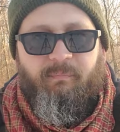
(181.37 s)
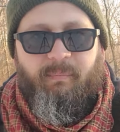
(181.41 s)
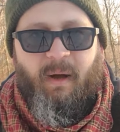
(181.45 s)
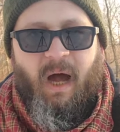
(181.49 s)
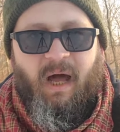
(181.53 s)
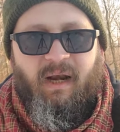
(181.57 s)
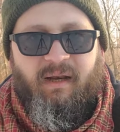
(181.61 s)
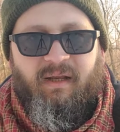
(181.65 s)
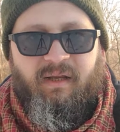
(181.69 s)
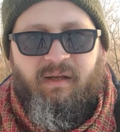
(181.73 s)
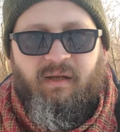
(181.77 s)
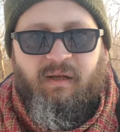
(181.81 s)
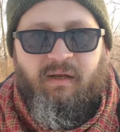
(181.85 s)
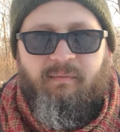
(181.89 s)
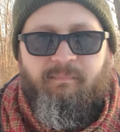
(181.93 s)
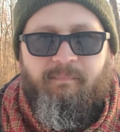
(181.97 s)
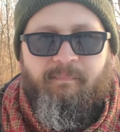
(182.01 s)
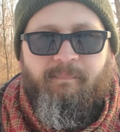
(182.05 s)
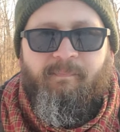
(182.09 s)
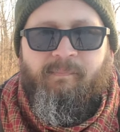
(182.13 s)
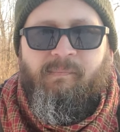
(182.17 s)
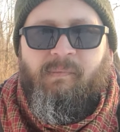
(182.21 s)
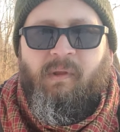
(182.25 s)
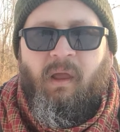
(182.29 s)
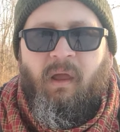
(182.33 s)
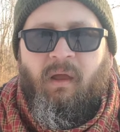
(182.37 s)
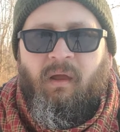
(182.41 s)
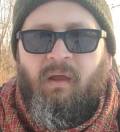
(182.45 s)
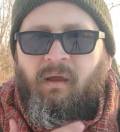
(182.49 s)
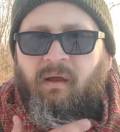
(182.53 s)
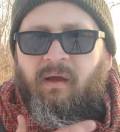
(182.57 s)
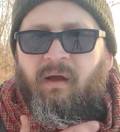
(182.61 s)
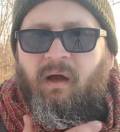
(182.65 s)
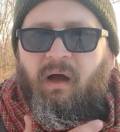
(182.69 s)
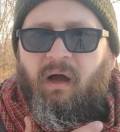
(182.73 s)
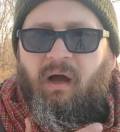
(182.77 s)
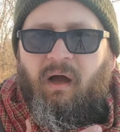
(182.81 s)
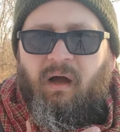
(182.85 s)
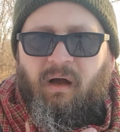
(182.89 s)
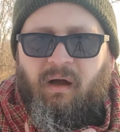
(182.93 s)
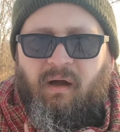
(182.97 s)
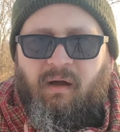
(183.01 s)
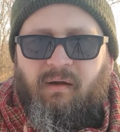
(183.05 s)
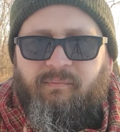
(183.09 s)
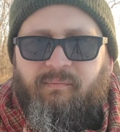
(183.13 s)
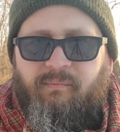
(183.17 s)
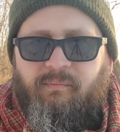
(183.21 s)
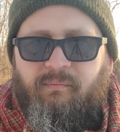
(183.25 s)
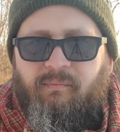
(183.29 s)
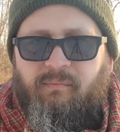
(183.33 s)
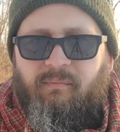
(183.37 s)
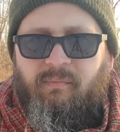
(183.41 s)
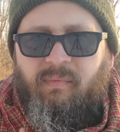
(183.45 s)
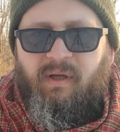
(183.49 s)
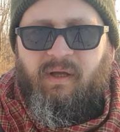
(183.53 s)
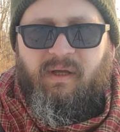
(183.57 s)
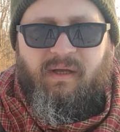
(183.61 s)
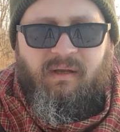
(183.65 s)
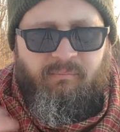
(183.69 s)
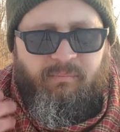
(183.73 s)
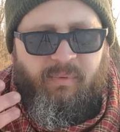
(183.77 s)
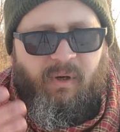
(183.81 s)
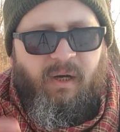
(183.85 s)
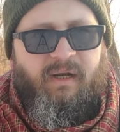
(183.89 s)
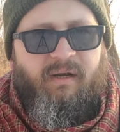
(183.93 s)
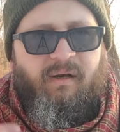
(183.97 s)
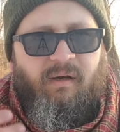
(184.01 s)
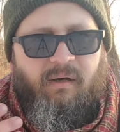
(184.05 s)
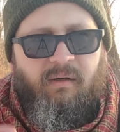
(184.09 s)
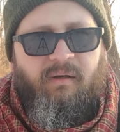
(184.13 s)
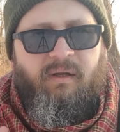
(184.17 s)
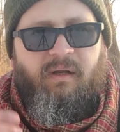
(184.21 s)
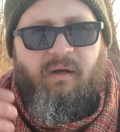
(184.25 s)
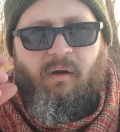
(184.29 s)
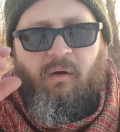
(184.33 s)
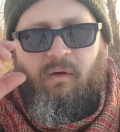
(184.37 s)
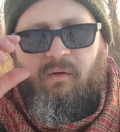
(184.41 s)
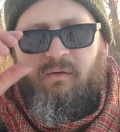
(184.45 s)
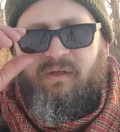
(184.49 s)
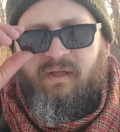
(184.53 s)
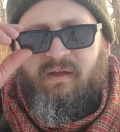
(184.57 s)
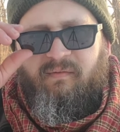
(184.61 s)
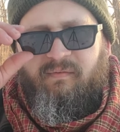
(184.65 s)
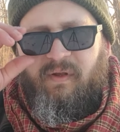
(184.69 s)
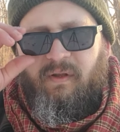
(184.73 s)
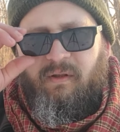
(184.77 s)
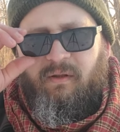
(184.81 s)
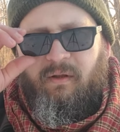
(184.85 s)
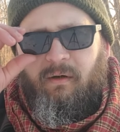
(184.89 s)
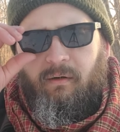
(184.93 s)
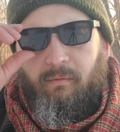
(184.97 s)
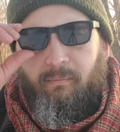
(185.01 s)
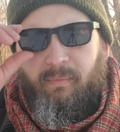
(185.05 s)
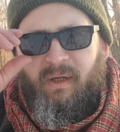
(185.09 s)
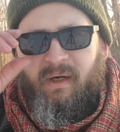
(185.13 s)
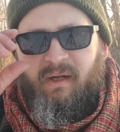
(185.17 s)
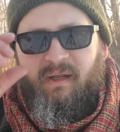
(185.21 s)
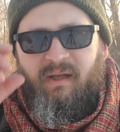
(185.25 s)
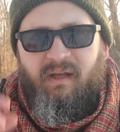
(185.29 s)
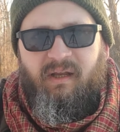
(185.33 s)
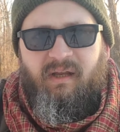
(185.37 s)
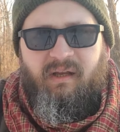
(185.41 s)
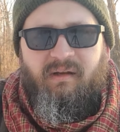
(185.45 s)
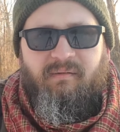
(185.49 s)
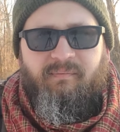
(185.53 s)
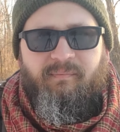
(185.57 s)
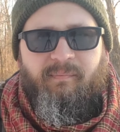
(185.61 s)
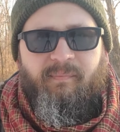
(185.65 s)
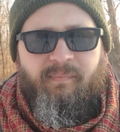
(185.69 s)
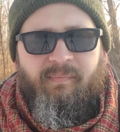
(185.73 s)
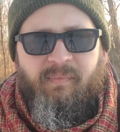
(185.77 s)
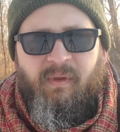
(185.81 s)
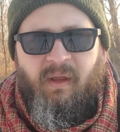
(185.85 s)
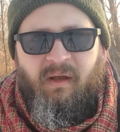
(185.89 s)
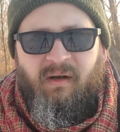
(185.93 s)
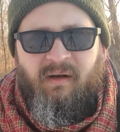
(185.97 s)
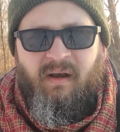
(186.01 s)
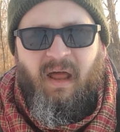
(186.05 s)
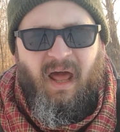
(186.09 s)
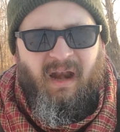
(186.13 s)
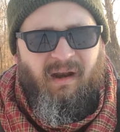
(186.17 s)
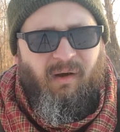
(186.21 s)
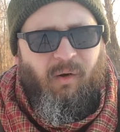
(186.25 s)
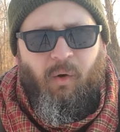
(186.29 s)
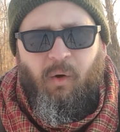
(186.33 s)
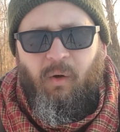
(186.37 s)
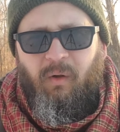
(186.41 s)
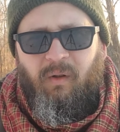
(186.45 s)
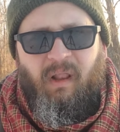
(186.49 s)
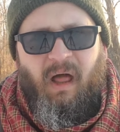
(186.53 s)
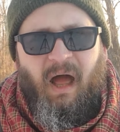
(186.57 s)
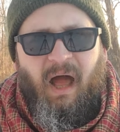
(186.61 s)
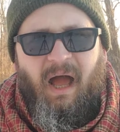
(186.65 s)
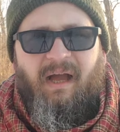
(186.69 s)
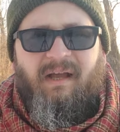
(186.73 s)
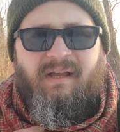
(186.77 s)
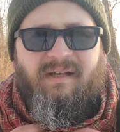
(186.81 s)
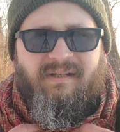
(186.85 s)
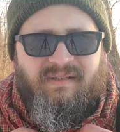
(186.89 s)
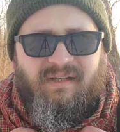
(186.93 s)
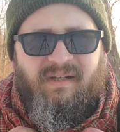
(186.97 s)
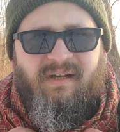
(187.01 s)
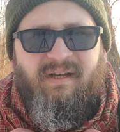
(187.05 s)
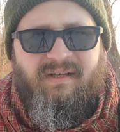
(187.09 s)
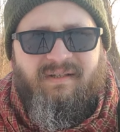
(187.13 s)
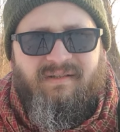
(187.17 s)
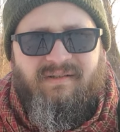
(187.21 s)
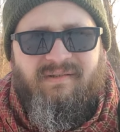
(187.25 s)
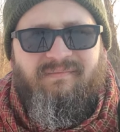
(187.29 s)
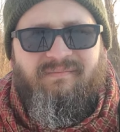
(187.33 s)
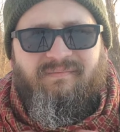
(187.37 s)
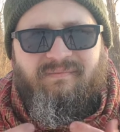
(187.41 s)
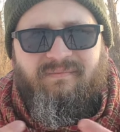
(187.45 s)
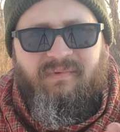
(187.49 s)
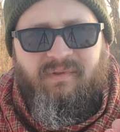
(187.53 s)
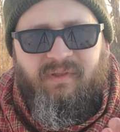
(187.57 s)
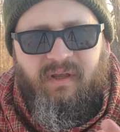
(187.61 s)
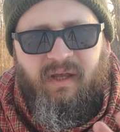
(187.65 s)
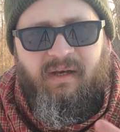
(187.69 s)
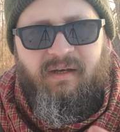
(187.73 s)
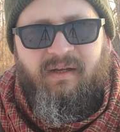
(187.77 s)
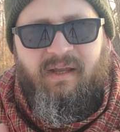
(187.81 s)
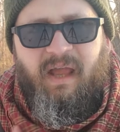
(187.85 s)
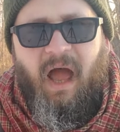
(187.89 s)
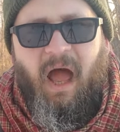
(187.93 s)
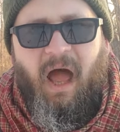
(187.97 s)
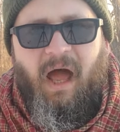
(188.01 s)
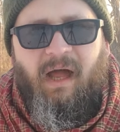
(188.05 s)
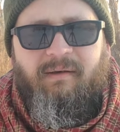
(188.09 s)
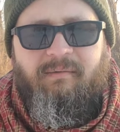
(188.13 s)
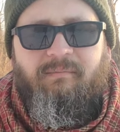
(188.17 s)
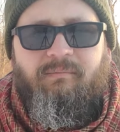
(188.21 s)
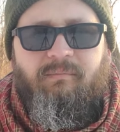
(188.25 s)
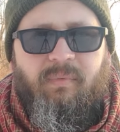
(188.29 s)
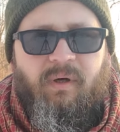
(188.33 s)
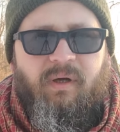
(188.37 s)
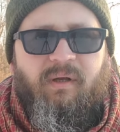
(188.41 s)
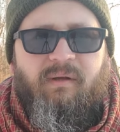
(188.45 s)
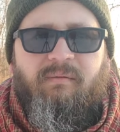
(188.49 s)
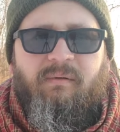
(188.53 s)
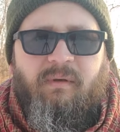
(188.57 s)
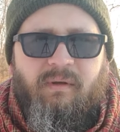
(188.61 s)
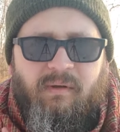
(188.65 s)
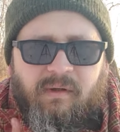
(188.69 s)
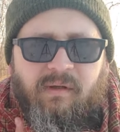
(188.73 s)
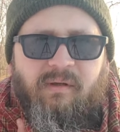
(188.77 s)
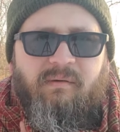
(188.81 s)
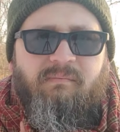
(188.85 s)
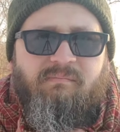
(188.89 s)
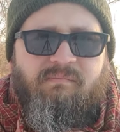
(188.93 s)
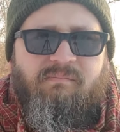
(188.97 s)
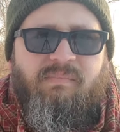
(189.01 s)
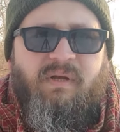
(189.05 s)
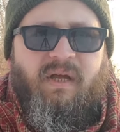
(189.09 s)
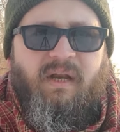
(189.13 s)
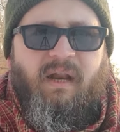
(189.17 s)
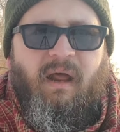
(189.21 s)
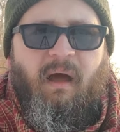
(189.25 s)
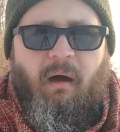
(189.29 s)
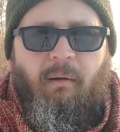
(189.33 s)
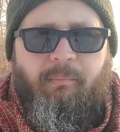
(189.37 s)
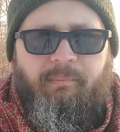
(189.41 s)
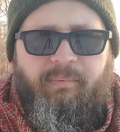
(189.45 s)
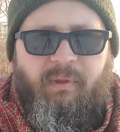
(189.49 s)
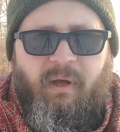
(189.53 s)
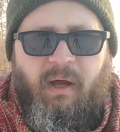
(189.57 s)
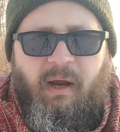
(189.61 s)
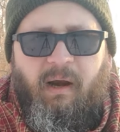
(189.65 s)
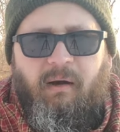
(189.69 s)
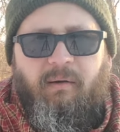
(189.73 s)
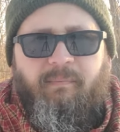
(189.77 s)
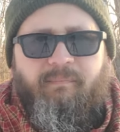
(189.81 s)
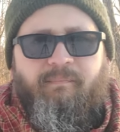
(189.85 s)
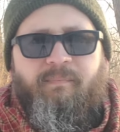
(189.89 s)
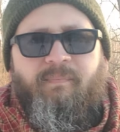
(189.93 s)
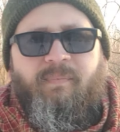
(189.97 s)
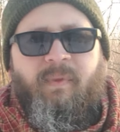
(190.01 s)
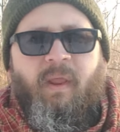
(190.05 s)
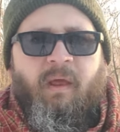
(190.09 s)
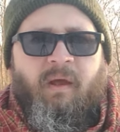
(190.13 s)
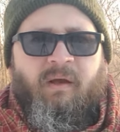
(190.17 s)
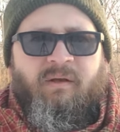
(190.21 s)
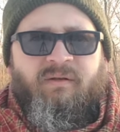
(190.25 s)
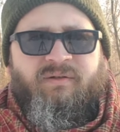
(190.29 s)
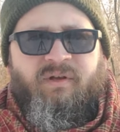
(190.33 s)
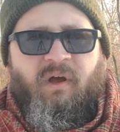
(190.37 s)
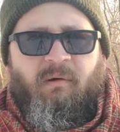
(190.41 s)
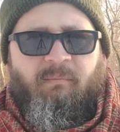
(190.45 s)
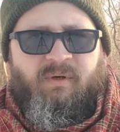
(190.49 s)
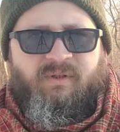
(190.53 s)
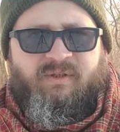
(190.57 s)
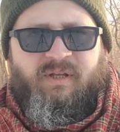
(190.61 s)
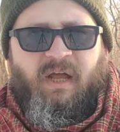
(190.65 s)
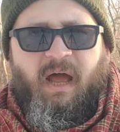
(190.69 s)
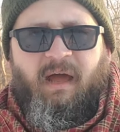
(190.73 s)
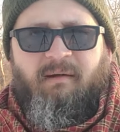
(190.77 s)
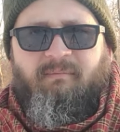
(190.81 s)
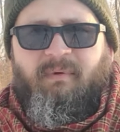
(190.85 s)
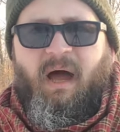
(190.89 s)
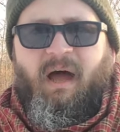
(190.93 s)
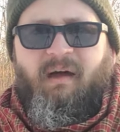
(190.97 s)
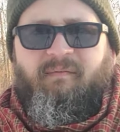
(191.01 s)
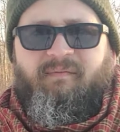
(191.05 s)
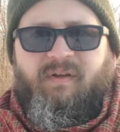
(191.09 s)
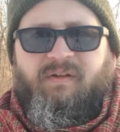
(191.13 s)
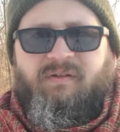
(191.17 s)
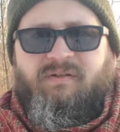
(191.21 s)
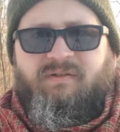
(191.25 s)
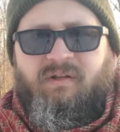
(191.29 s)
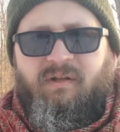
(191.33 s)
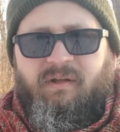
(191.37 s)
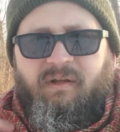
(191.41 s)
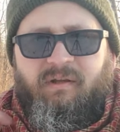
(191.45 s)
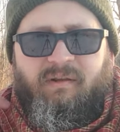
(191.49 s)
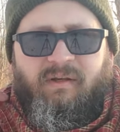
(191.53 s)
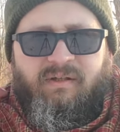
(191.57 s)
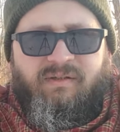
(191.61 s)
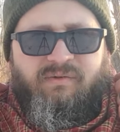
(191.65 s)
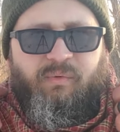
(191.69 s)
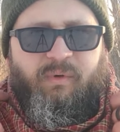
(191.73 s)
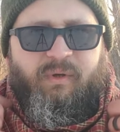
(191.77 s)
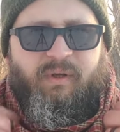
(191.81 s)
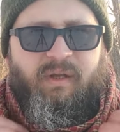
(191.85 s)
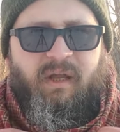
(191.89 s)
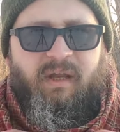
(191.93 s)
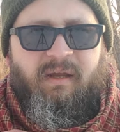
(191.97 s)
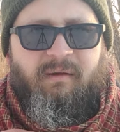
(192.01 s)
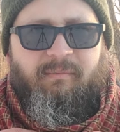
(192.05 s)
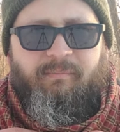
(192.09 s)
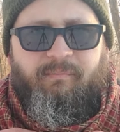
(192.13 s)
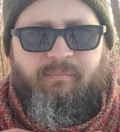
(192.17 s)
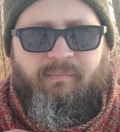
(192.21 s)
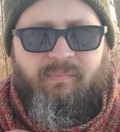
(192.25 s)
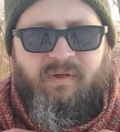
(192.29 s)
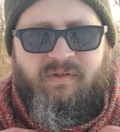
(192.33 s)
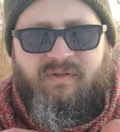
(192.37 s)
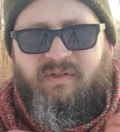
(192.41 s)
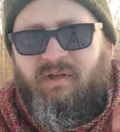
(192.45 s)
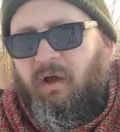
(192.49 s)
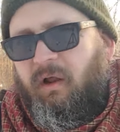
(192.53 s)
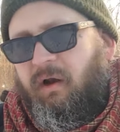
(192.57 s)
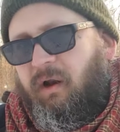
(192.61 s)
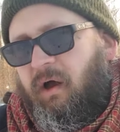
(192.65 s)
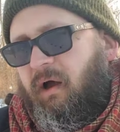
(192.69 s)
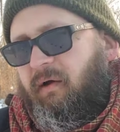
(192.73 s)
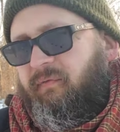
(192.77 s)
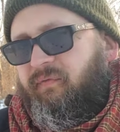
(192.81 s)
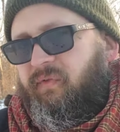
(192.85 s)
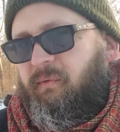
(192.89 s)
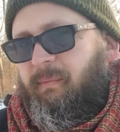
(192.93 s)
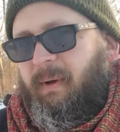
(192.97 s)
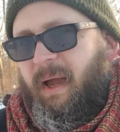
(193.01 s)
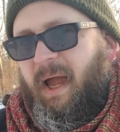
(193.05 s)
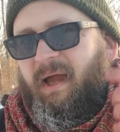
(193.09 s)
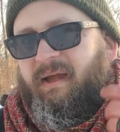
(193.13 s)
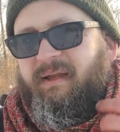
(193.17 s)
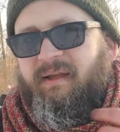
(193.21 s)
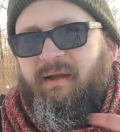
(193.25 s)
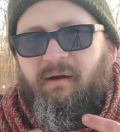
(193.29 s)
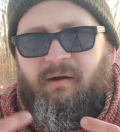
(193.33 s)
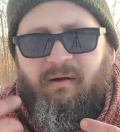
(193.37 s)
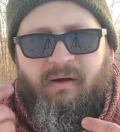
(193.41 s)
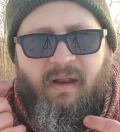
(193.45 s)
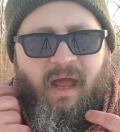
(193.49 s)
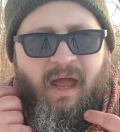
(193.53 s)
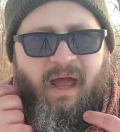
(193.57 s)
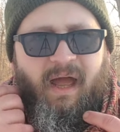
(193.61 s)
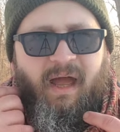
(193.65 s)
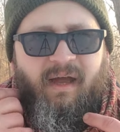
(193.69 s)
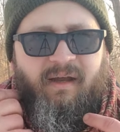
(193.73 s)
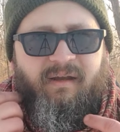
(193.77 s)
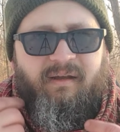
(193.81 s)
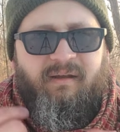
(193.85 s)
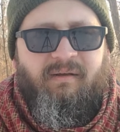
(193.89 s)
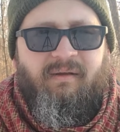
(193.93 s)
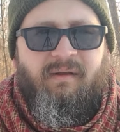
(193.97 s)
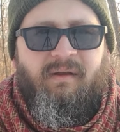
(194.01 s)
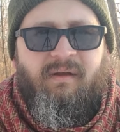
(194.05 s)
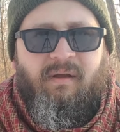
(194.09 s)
body heat, it can bring give you a little bit of heat. Not a whole lot because it is thin cotton, but it can help there. Summertime, obviously, this would keep the sun off the back of your neck.